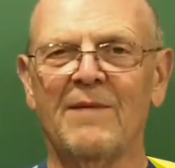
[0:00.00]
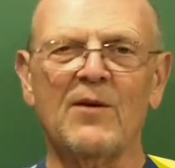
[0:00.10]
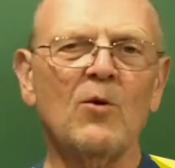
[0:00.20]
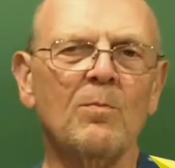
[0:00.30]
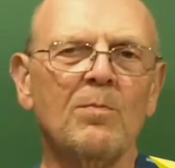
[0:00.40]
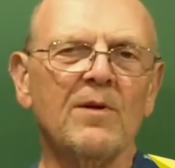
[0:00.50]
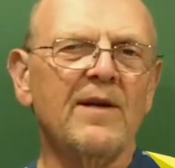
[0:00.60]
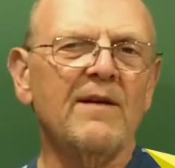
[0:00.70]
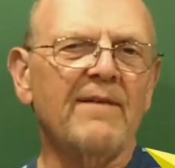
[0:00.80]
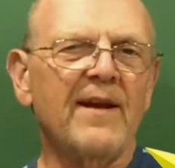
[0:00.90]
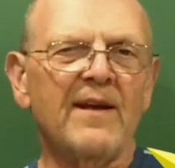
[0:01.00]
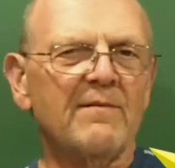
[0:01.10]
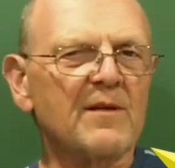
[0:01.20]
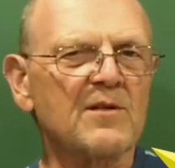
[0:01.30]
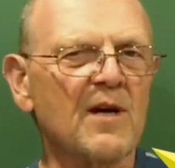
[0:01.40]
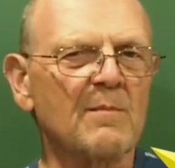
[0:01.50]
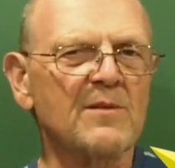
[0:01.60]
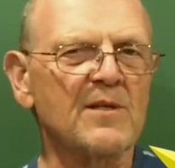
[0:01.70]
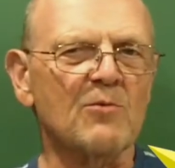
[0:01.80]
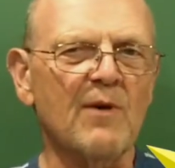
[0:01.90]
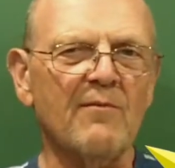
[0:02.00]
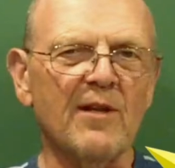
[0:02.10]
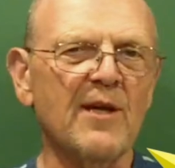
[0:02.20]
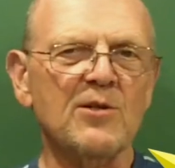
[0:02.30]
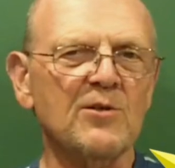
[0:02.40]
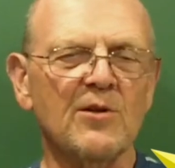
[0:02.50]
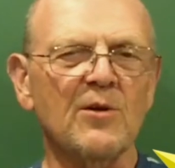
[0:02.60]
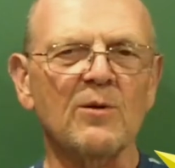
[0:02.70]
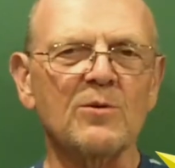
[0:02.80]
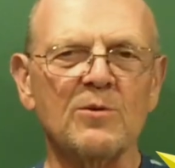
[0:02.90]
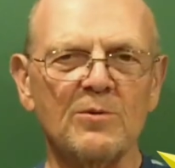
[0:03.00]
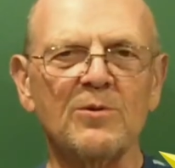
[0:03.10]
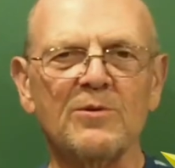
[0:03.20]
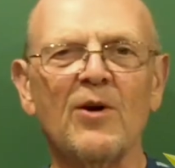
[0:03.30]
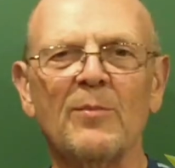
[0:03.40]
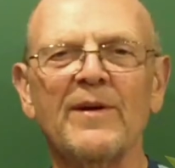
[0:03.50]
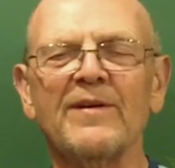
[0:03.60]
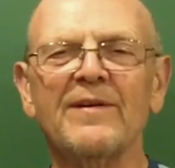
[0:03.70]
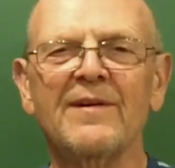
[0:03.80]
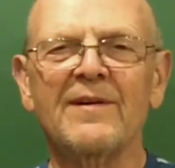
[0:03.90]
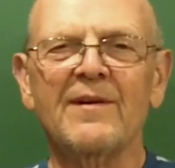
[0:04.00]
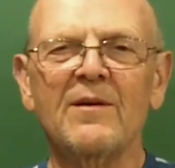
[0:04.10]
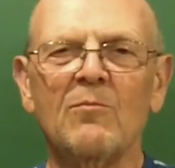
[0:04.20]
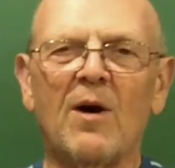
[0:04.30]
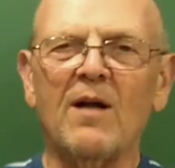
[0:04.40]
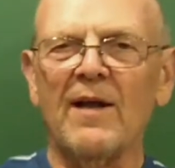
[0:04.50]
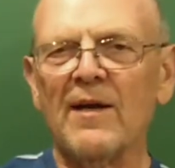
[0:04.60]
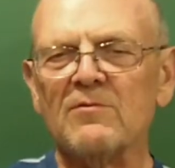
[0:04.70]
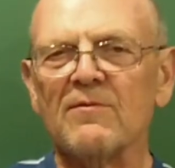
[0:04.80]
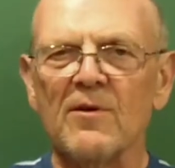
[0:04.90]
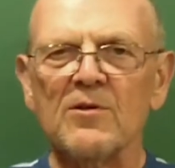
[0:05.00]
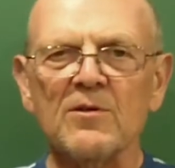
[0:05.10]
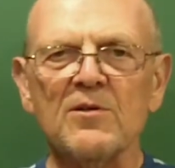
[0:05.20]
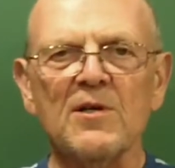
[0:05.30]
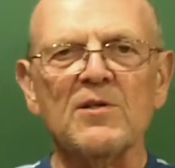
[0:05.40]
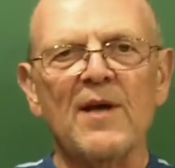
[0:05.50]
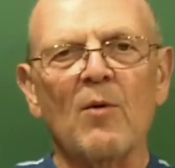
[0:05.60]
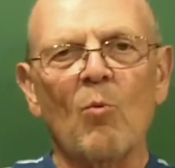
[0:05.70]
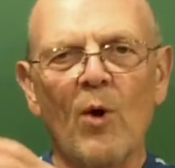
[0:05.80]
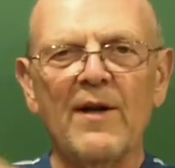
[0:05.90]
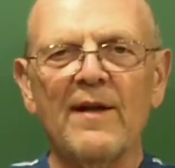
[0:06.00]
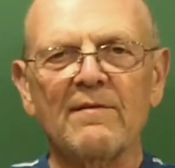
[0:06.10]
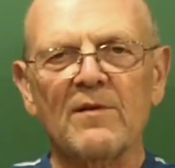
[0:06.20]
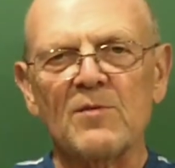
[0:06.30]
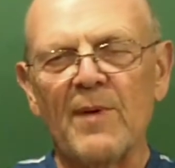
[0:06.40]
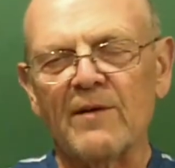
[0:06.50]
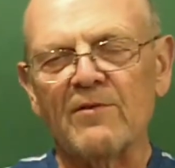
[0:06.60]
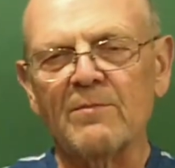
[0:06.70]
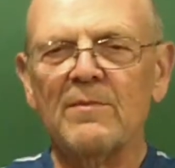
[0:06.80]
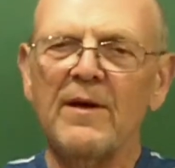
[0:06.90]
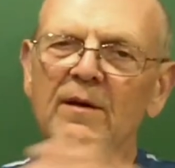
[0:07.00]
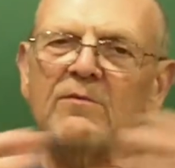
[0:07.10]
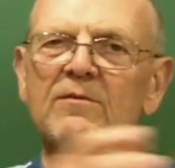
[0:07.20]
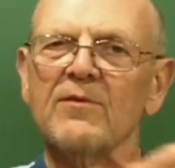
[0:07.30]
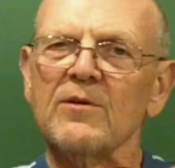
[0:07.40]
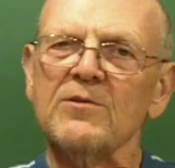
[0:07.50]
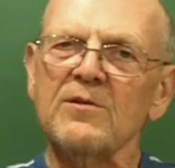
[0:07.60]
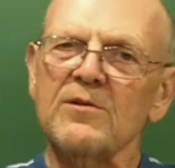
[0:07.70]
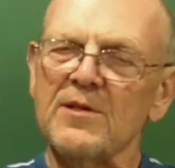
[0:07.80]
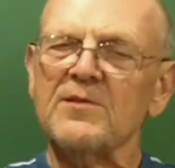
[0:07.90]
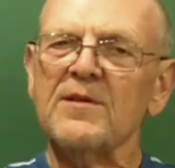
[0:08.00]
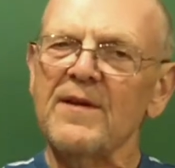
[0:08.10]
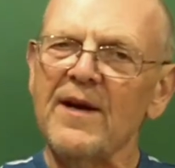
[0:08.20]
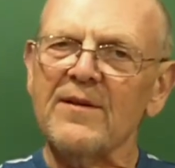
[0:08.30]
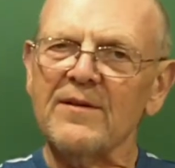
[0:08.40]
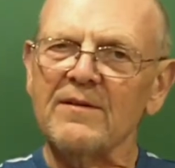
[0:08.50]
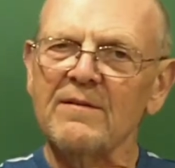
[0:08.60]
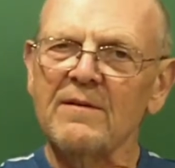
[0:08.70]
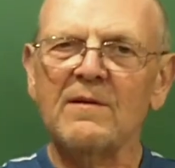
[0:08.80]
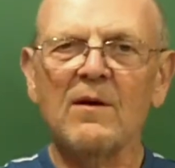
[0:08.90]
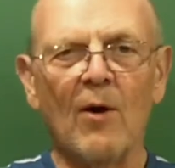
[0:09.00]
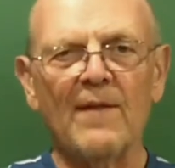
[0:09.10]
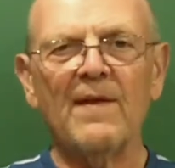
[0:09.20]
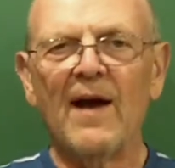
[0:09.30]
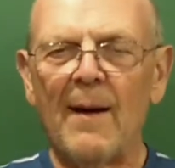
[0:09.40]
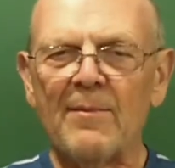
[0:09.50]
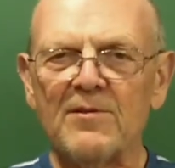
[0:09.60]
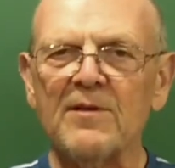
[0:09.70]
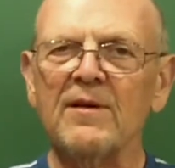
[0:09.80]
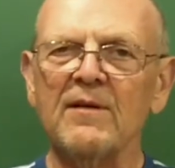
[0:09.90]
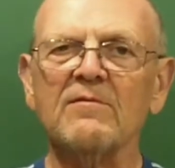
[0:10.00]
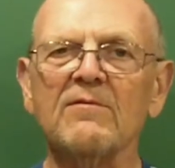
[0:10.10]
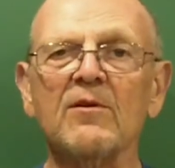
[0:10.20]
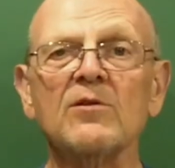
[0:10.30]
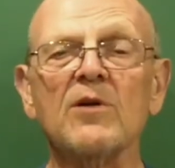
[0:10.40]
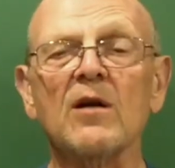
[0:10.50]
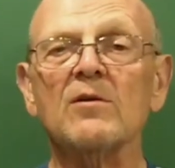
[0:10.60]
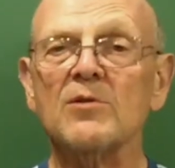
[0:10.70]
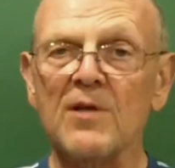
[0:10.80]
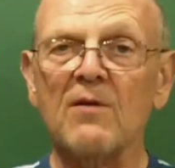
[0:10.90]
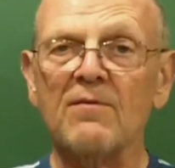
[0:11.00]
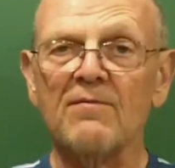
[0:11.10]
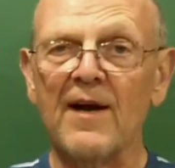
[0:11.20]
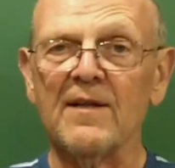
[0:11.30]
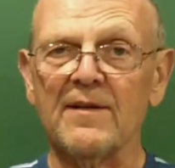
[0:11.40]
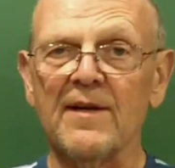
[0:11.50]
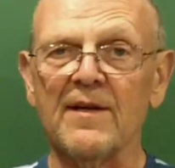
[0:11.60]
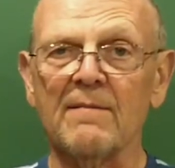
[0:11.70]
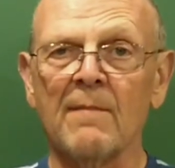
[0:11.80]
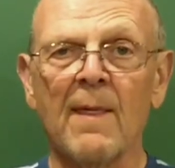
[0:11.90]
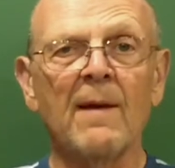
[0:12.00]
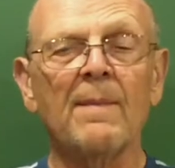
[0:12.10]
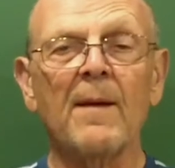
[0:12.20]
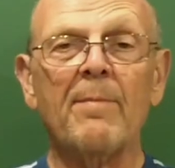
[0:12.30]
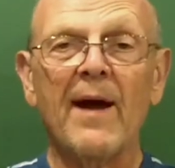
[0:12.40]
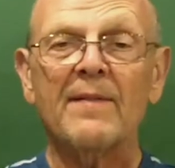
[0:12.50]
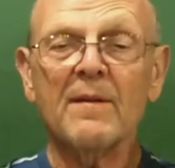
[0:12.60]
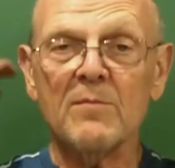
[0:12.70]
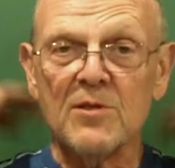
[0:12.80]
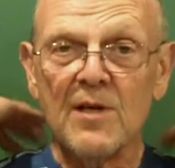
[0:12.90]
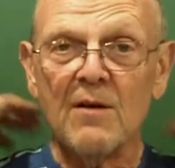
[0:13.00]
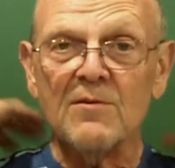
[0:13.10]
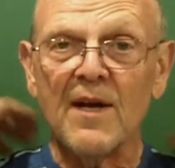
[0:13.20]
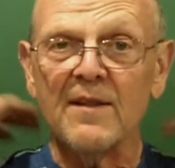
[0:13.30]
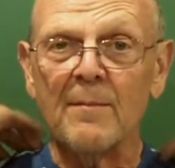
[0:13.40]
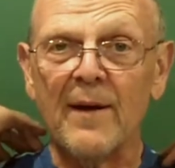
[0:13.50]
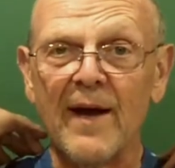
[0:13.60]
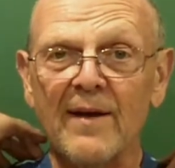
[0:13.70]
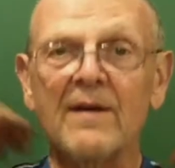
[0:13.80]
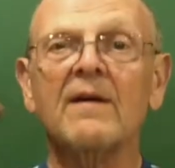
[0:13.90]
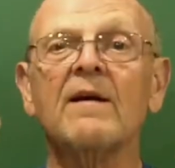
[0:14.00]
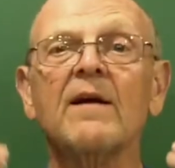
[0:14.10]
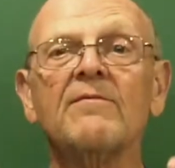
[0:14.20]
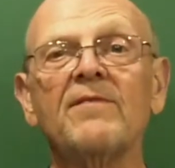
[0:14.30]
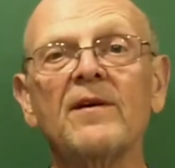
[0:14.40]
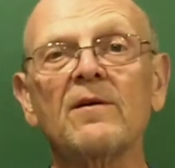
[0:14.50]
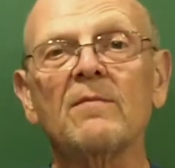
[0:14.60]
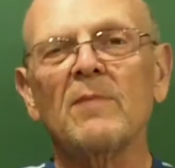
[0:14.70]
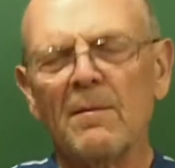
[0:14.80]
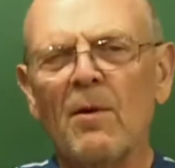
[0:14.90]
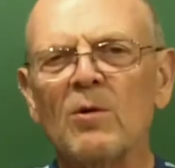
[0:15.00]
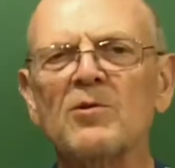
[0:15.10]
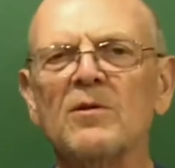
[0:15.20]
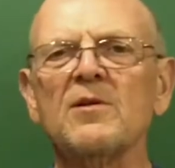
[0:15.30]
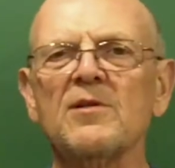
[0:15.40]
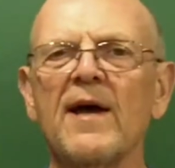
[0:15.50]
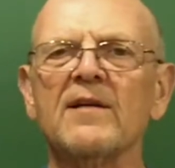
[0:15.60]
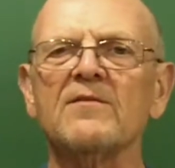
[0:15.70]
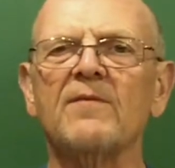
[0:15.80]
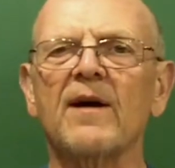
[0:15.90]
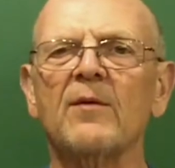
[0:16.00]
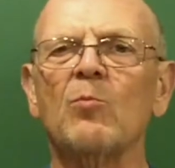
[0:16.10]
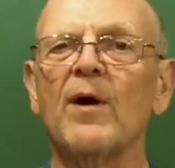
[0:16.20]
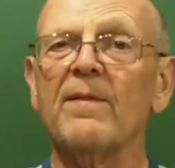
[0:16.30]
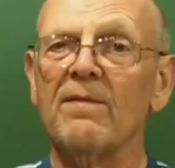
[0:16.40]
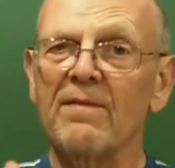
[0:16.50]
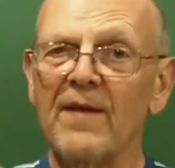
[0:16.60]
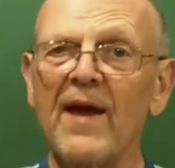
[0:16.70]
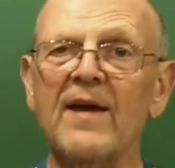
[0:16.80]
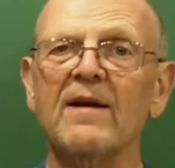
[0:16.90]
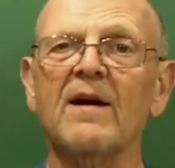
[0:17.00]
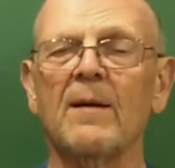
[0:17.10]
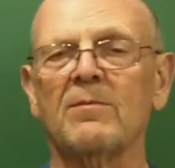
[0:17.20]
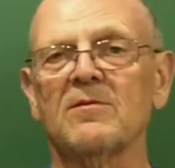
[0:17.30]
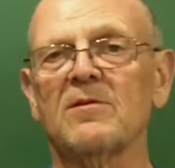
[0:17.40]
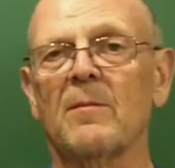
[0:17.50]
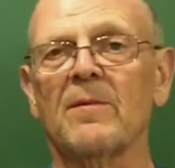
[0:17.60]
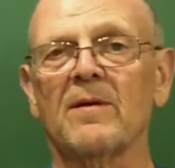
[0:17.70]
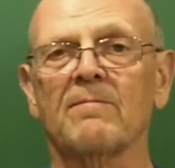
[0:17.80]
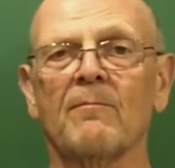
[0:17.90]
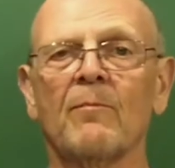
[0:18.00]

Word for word: I don't believe any of this comes as a revelation to those who do know me. While extroversion sits at one end of the spectrum, introversion sits at the other. Quite the opposite, introverts are self validating. They pat themselves on the back and feel emotionally satisfied when they accomplish something.